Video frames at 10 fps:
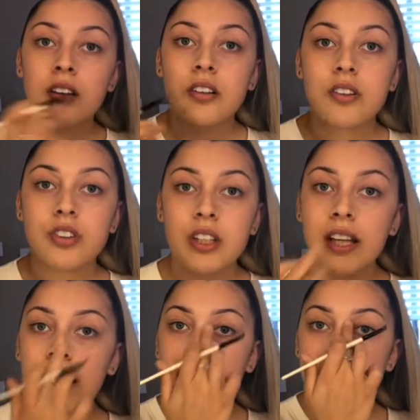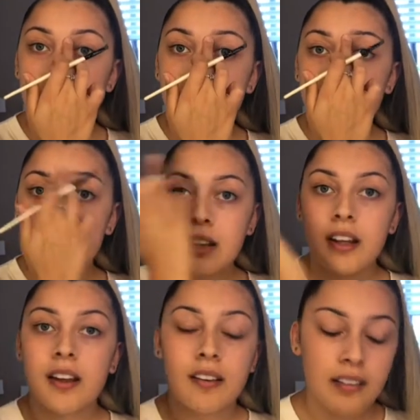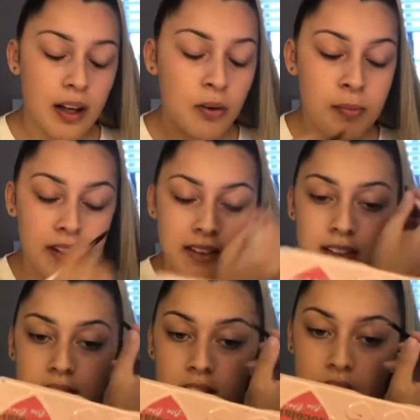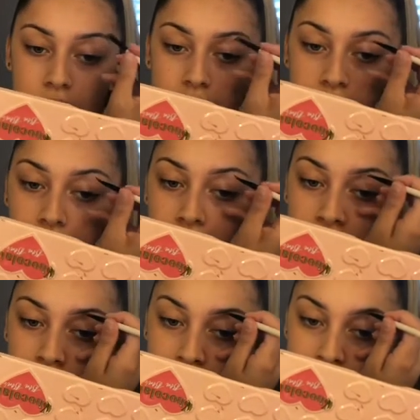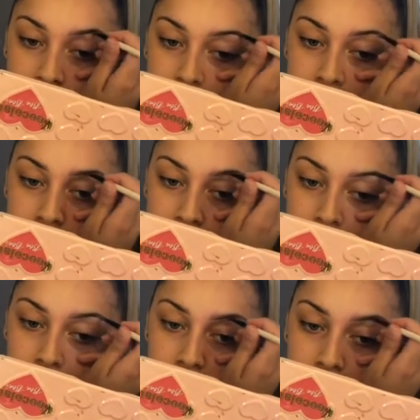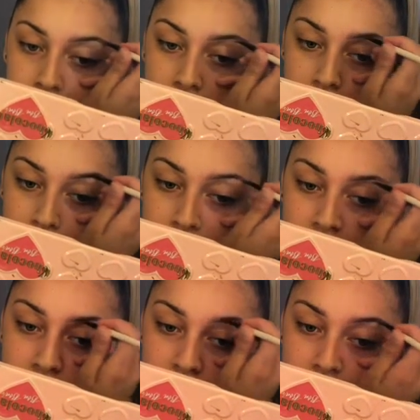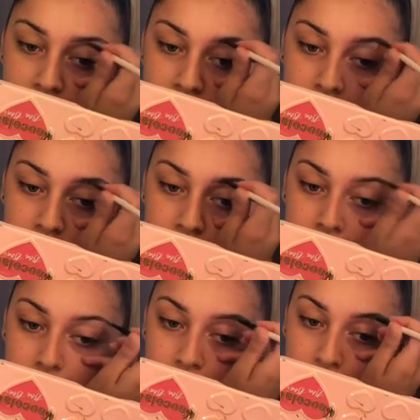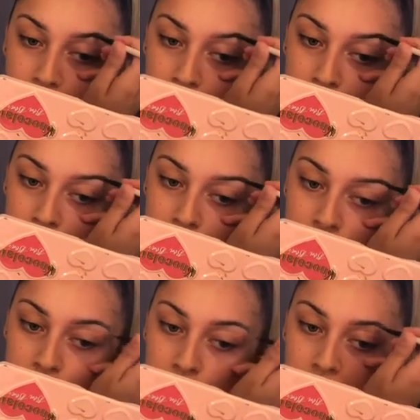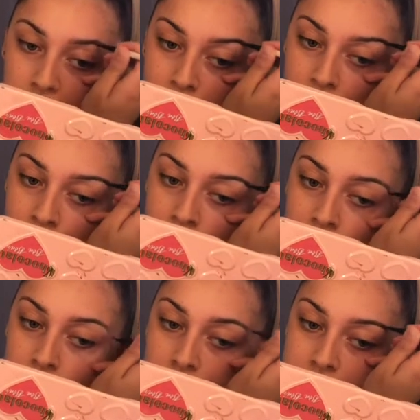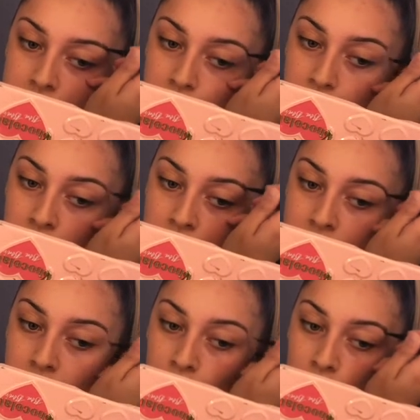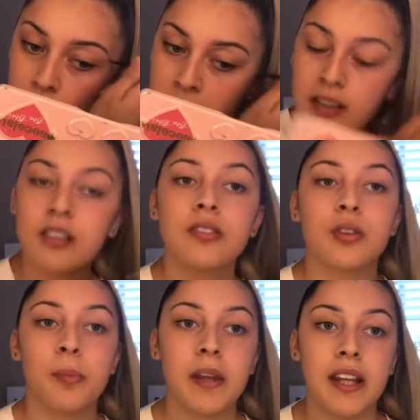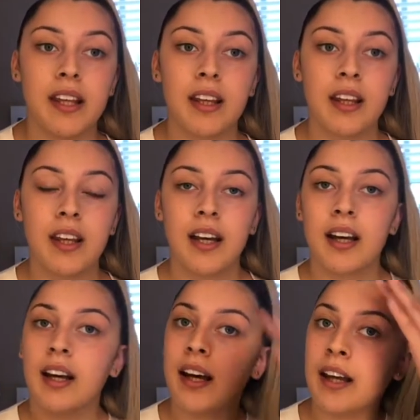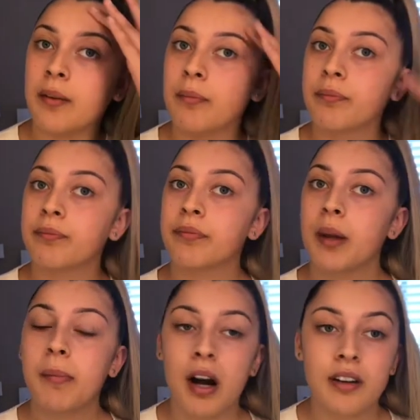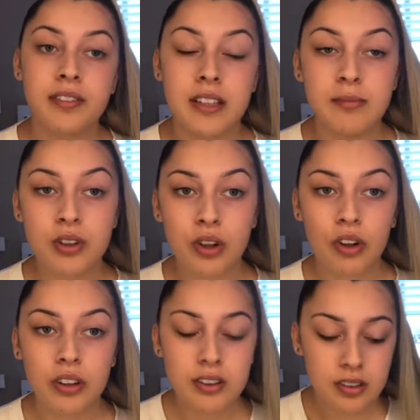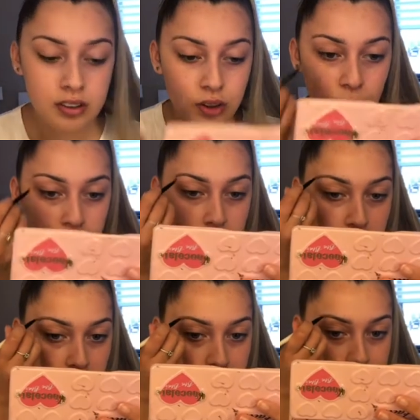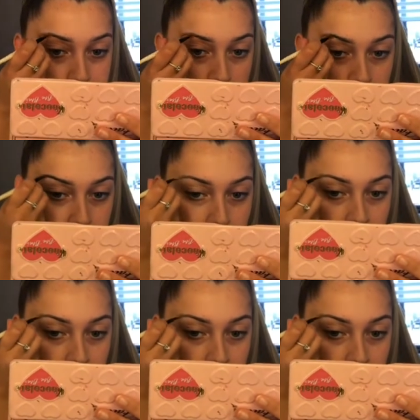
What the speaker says: she entered the Little Miss division, and the pageant that she entered, they were looking for a team of 10 women to be part of Team Scotland to go and compete in this pageant.